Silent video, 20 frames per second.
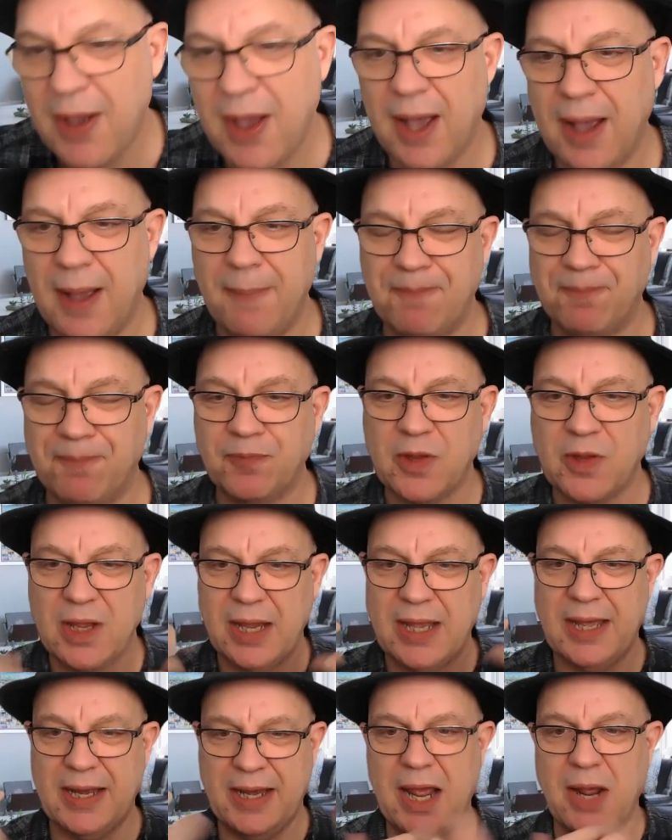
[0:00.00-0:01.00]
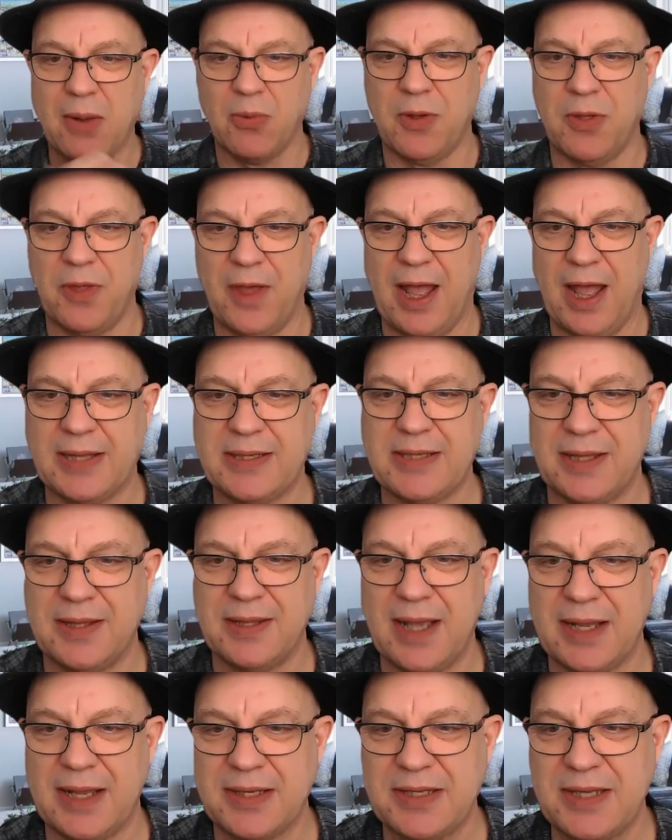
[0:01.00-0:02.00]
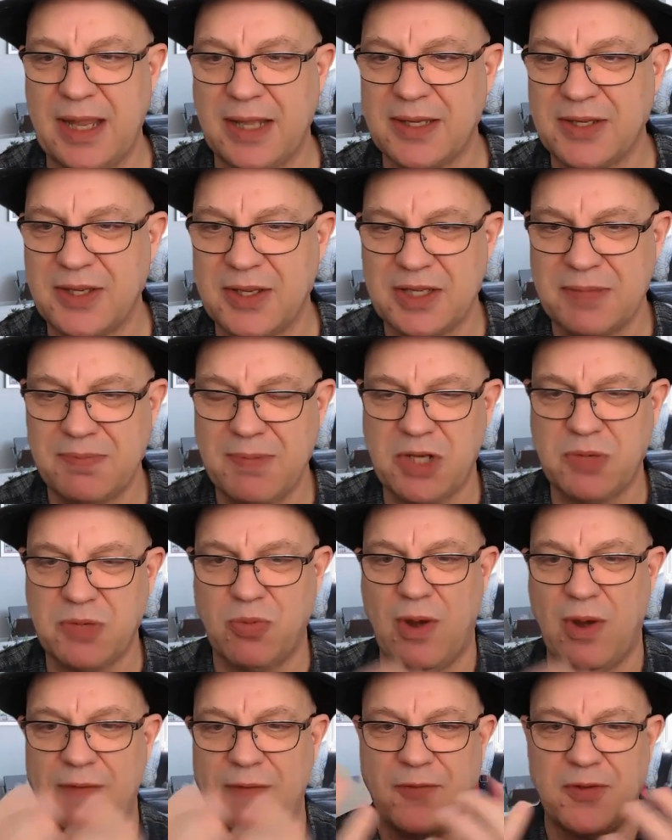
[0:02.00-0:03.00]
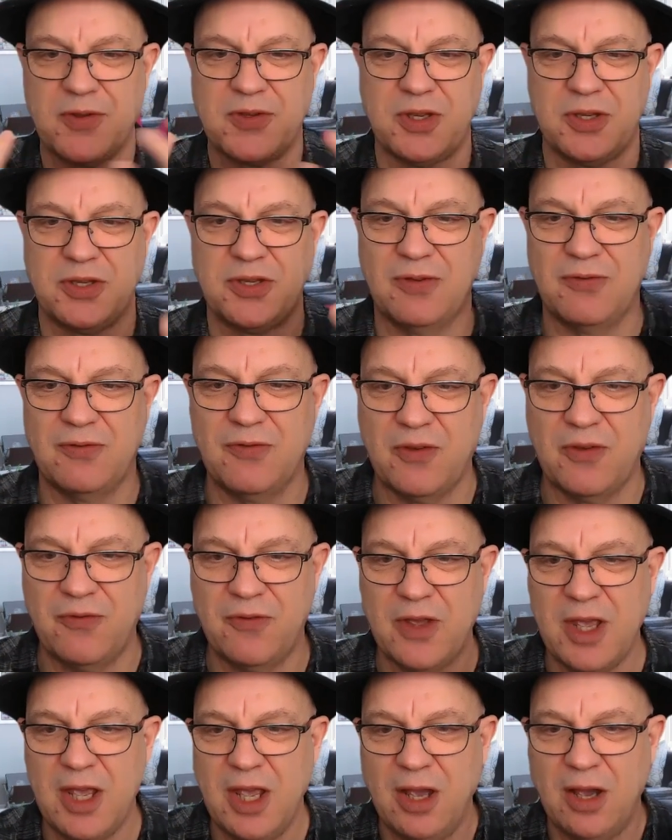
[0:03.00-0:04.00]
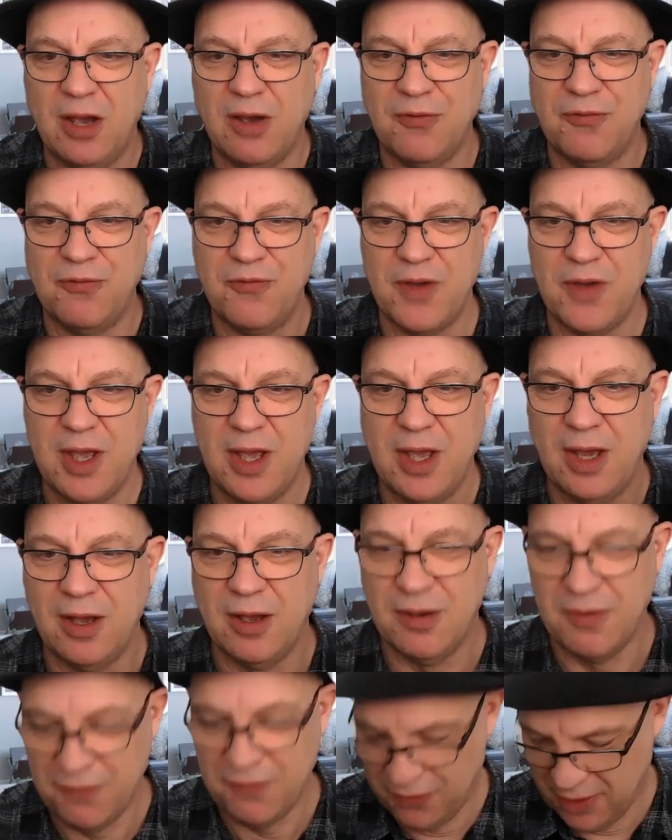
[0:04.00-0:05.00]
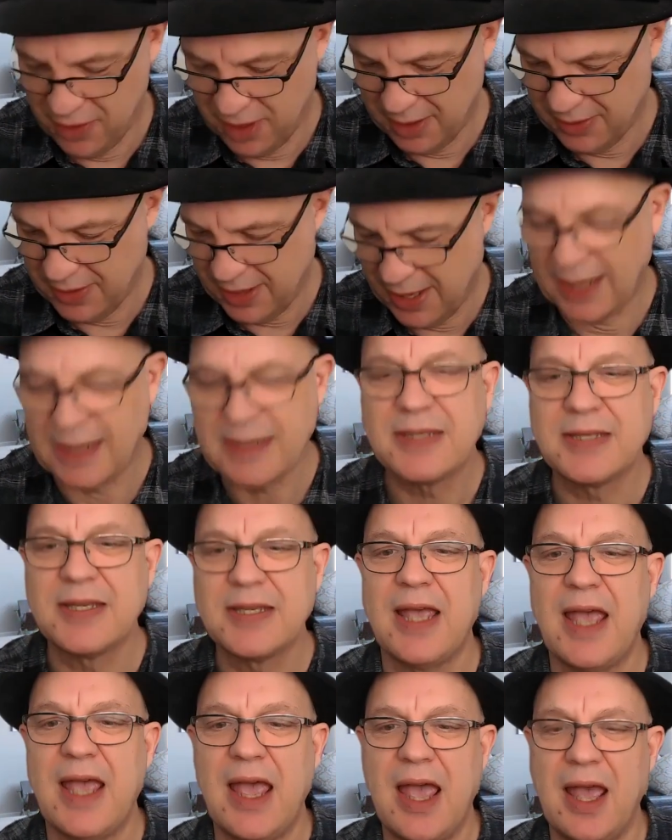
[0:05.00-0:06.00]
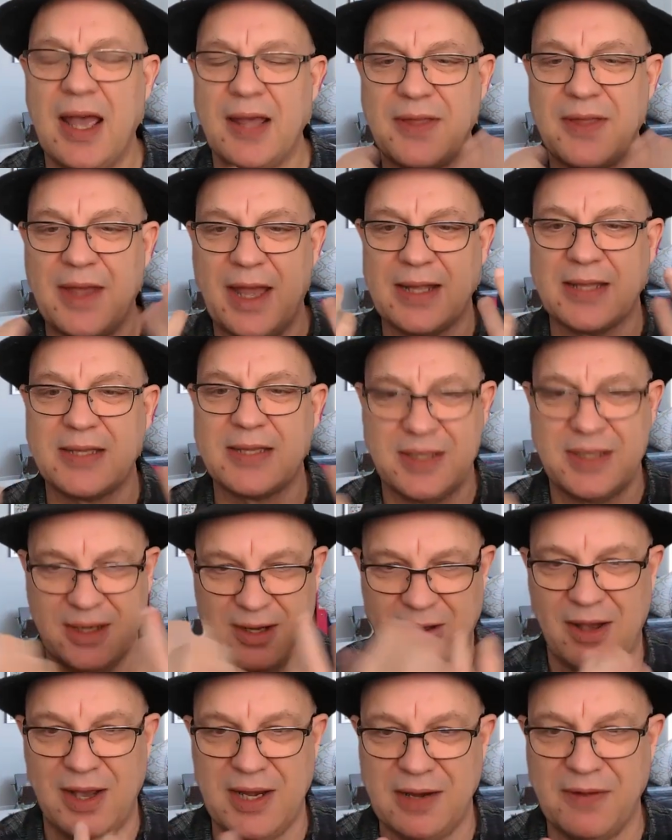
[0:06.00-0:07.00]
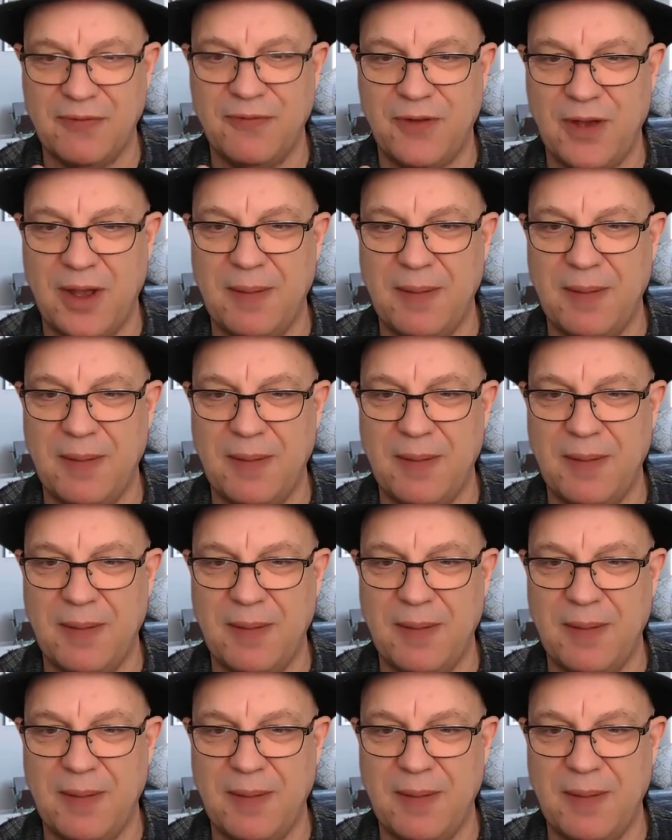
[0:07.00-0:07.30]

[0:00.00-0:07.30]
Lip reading: connect with that in that sense. So there's much more emphasis of that's kind of